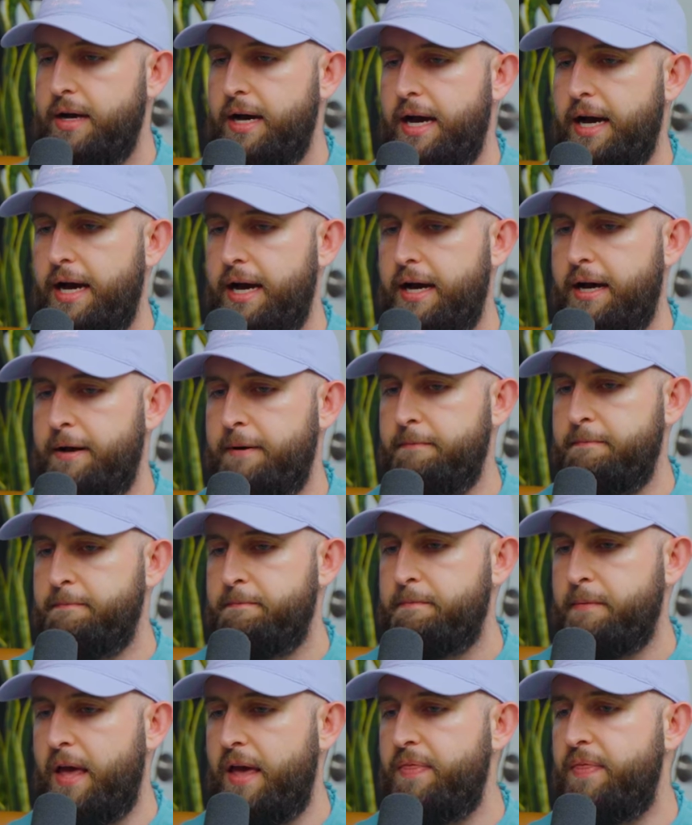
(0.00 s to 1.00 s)

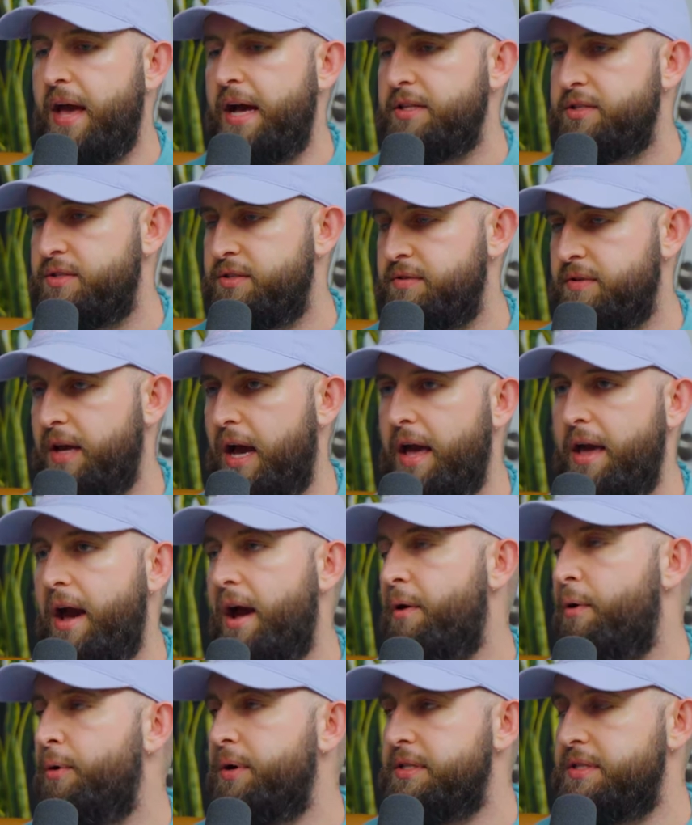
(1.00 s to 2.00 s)
Um, and that's, I,
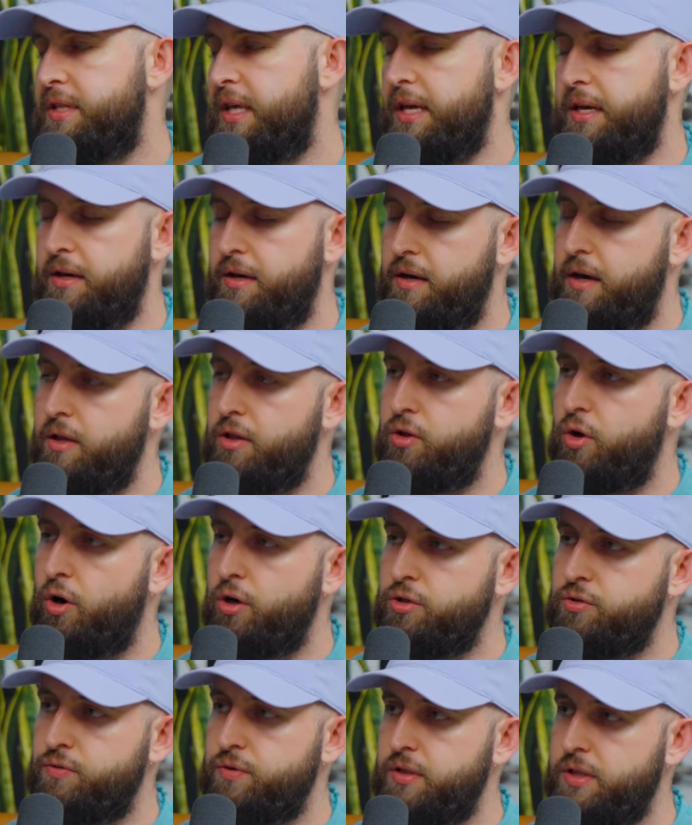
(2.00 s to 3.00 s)
I, always think a, a
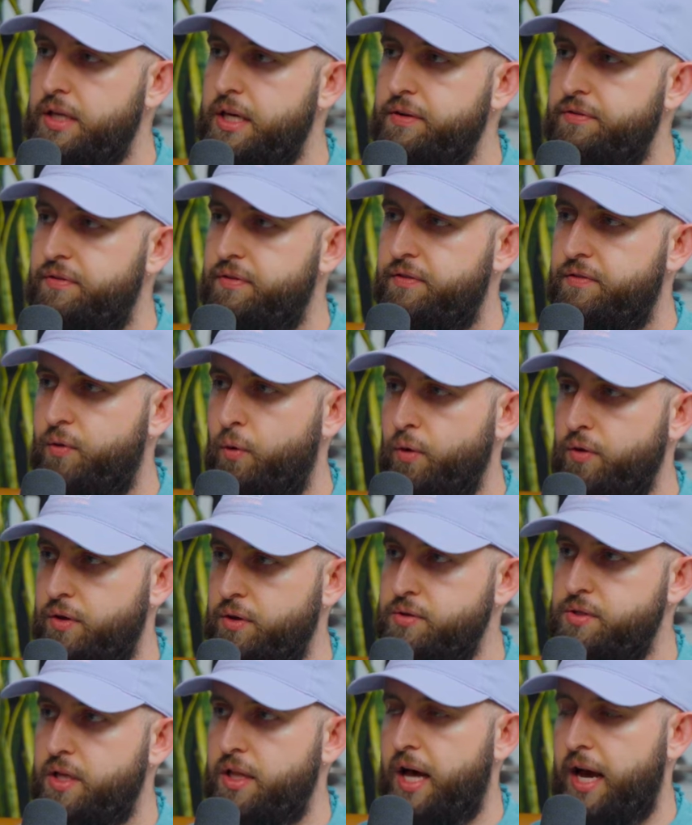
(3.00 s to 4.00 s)
large relief for
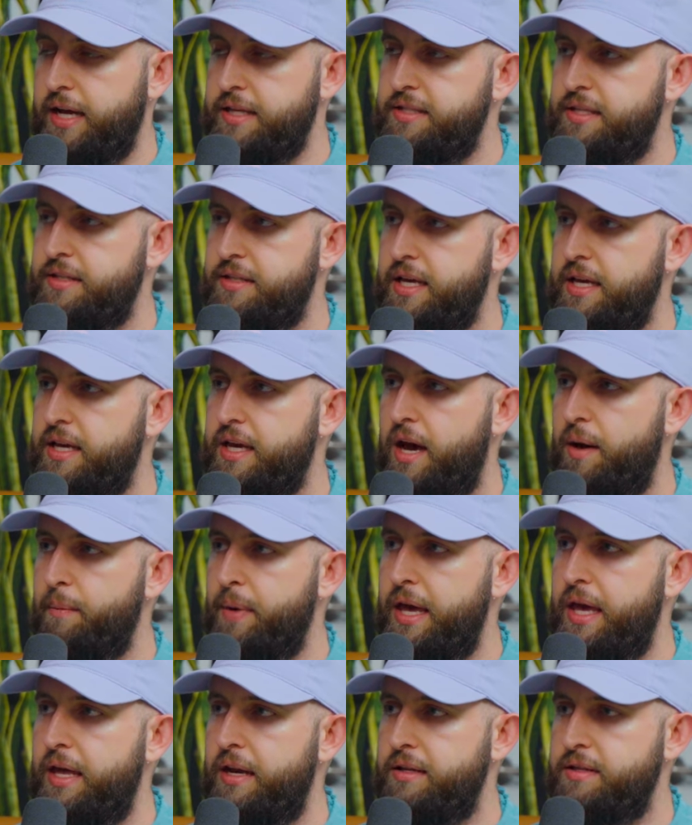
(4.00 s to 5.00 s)
those clients that they come
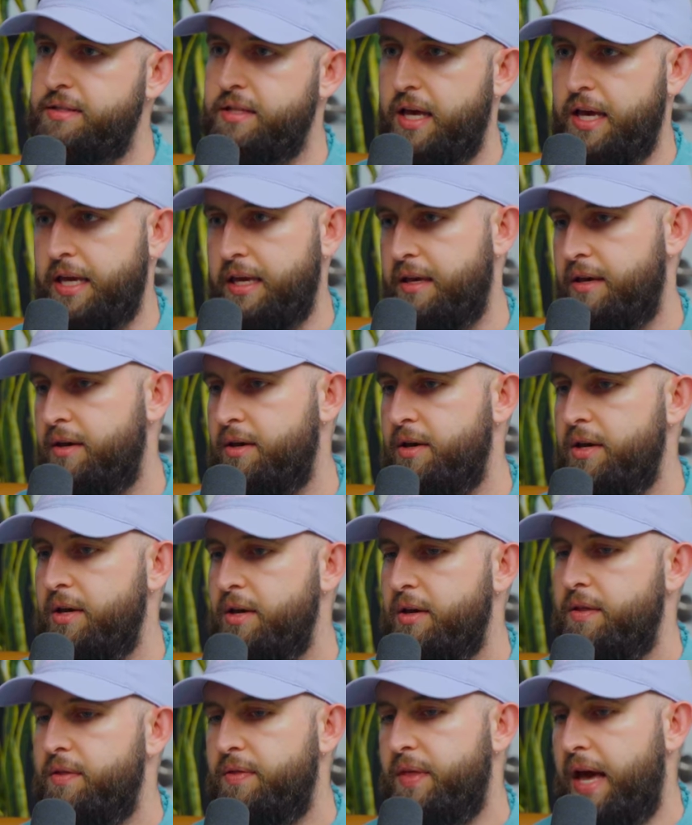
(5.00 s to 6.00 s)
in is like
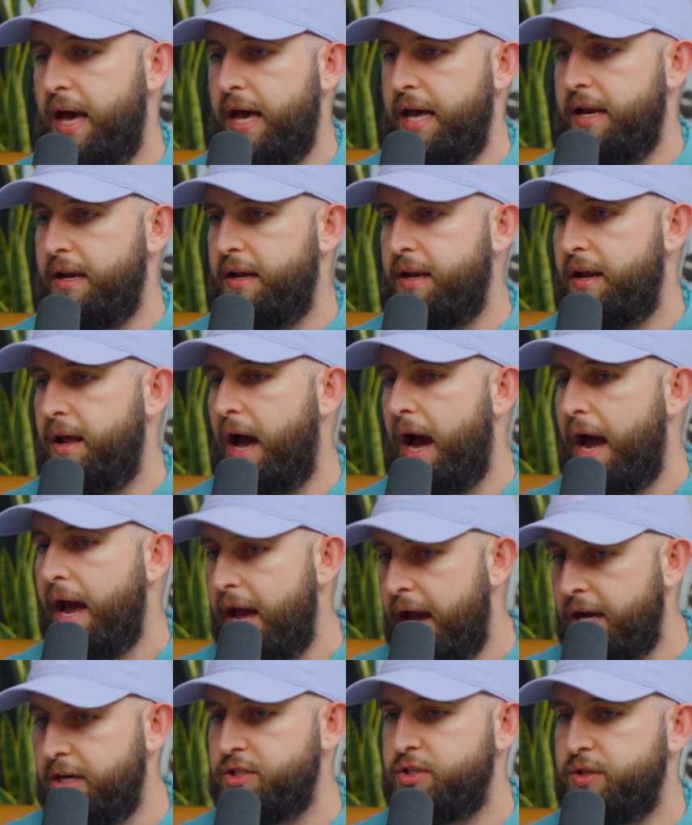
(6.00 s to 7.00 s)
that I
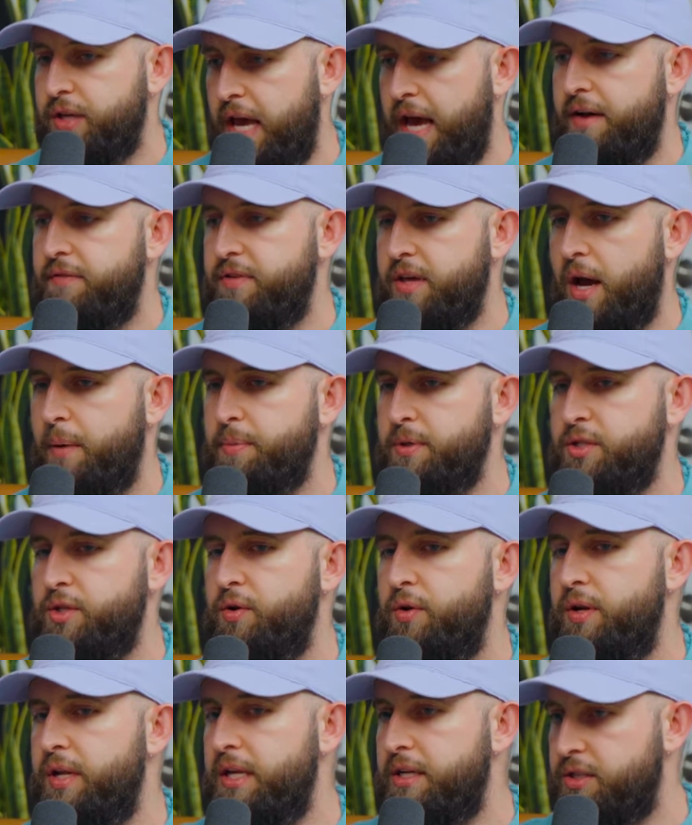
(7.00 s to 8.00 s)
actually have the
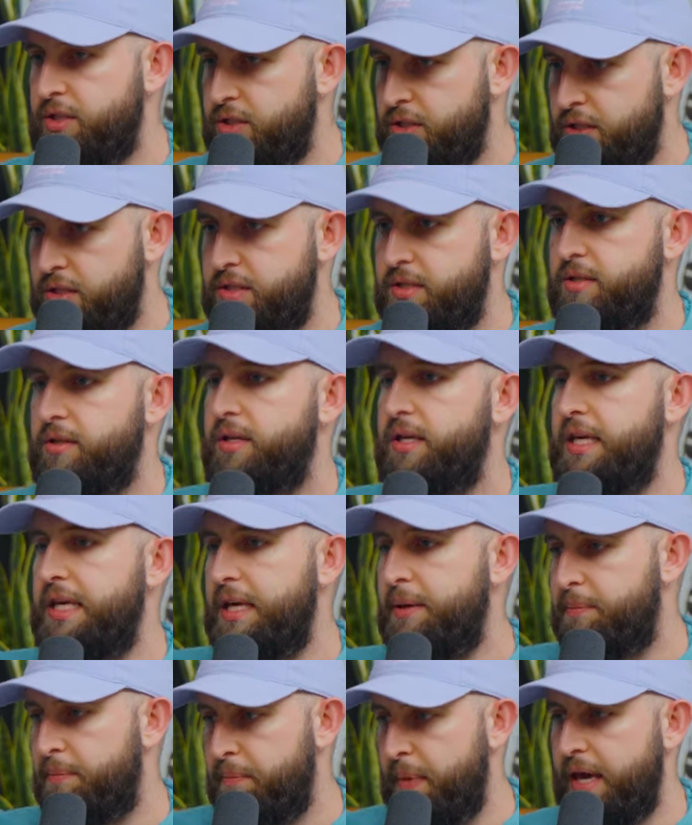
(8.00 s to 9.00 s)
opportunity to just
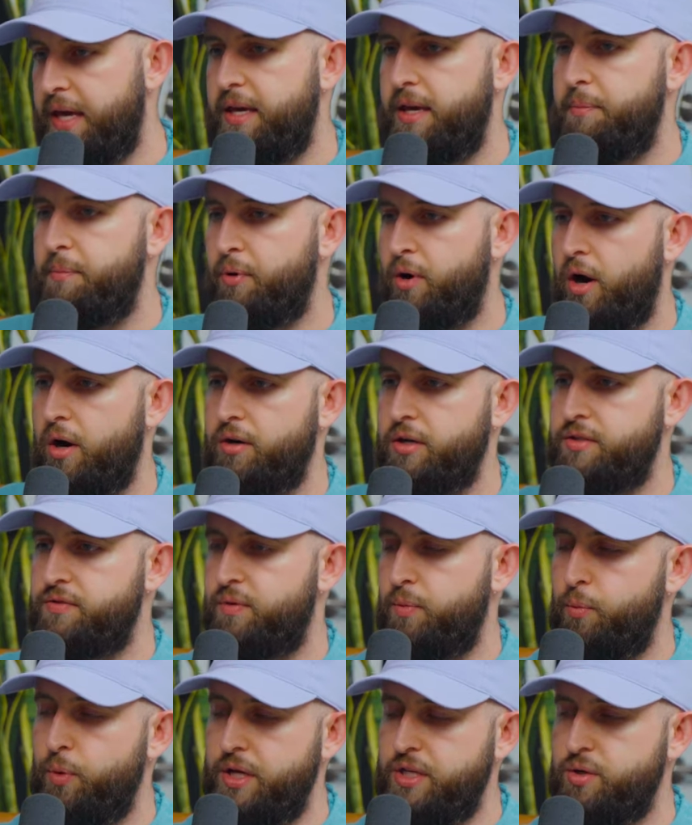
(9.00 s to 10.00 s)
keep making progress
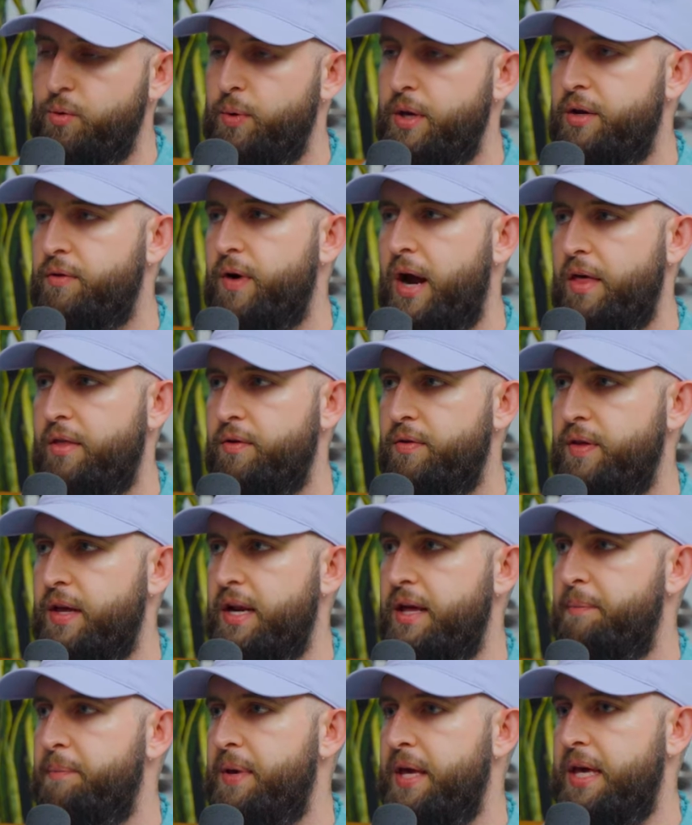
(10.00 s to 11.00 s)
from week to week rather than
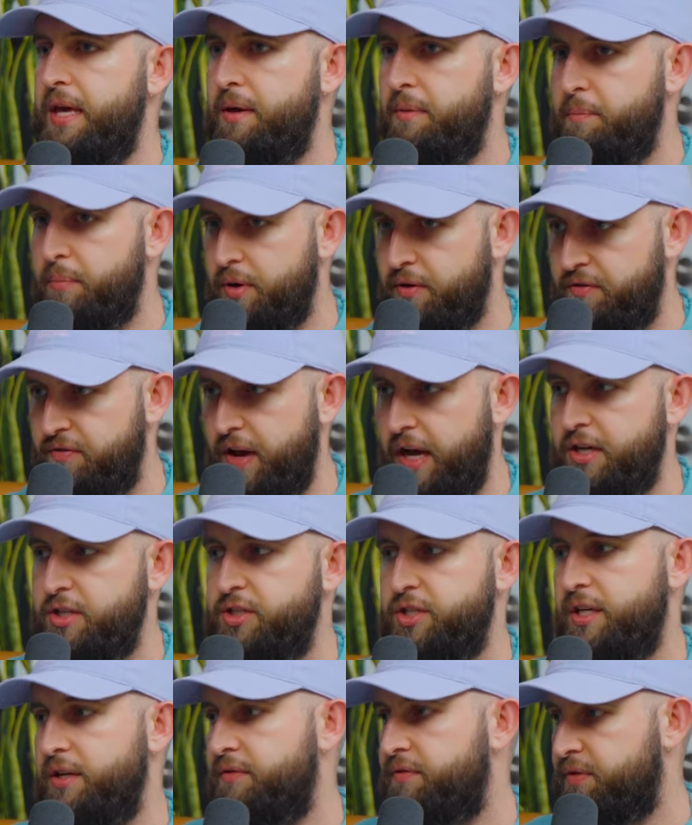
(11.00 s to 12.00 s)
it being
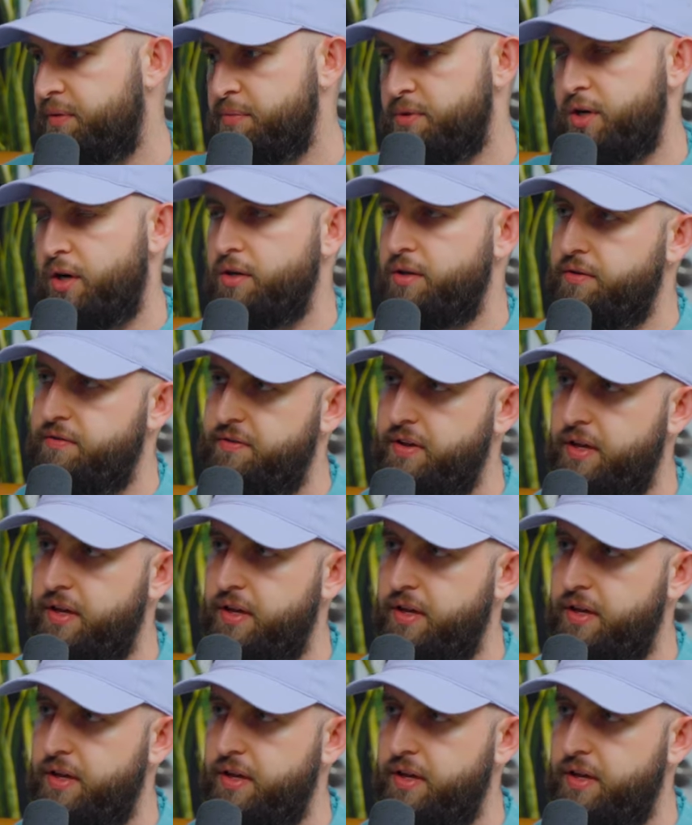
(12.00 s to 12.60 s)
perfection from start to